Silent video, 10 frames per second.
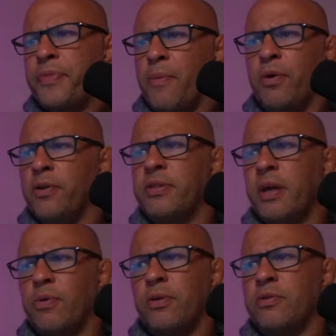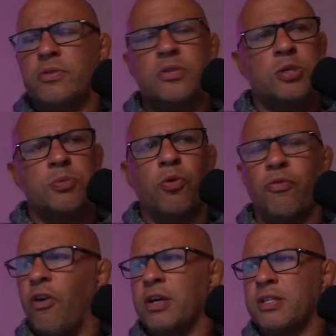weren't small
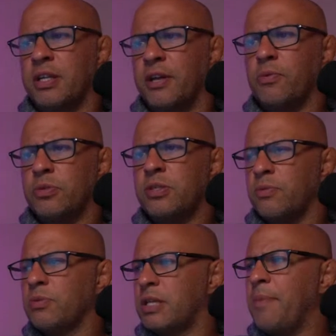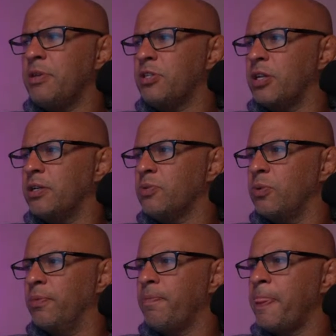fights. There was damage done as well.